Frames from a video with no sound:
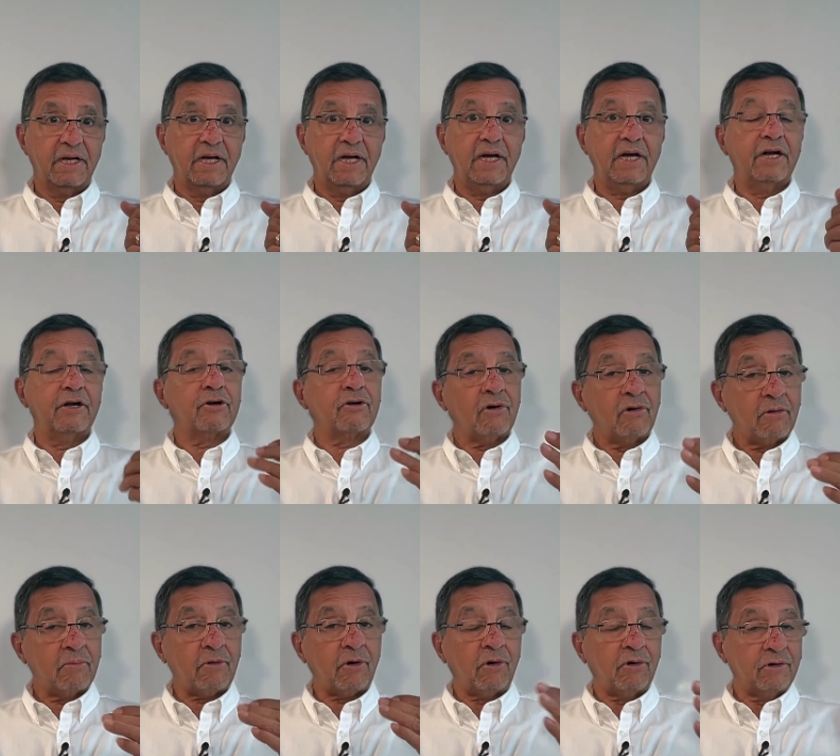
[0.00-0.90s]
And
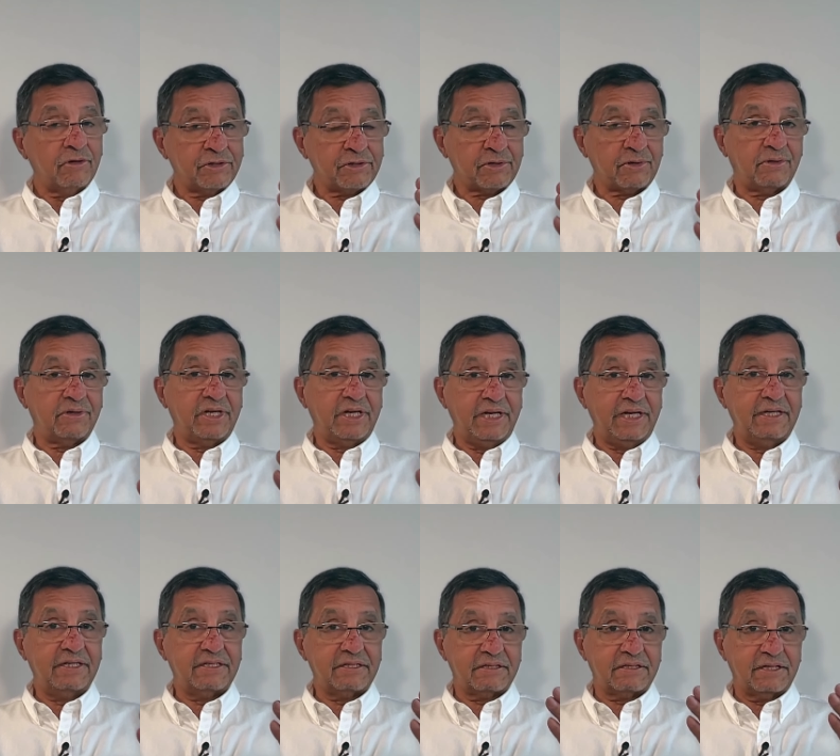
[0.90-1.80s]
Tom also
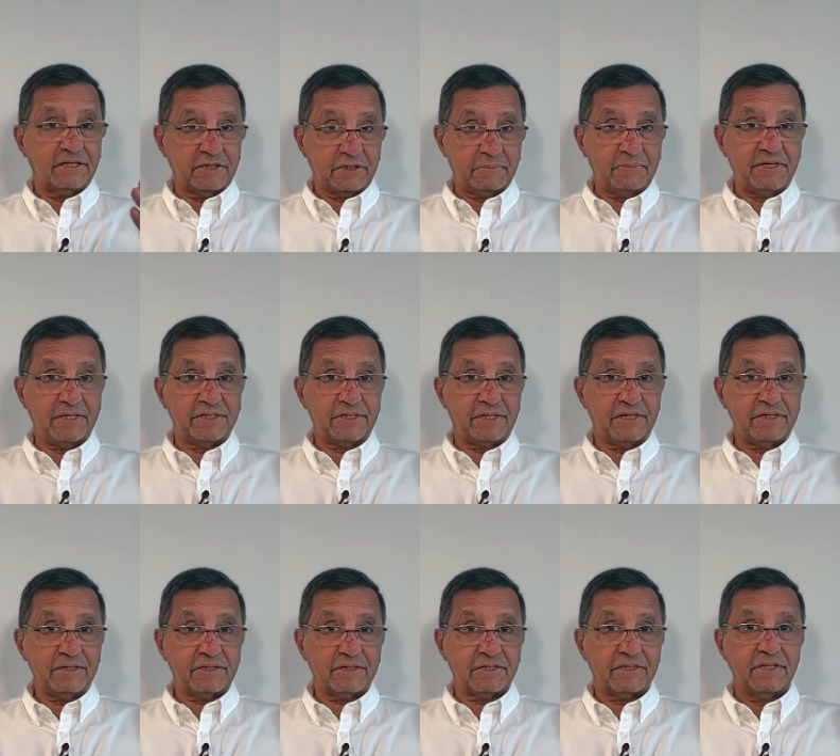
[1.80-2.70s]
needs this
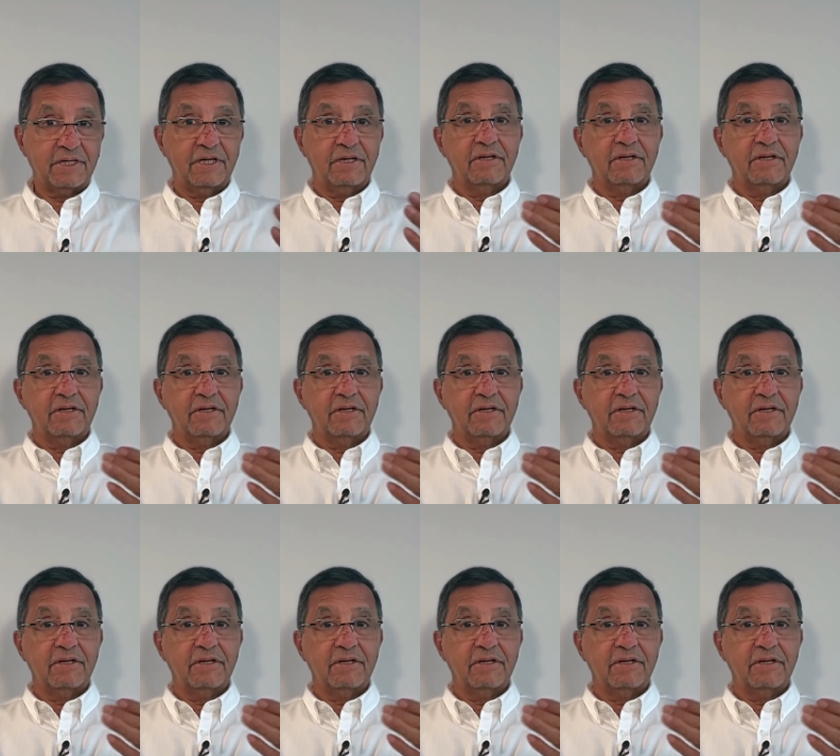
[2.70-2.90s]
business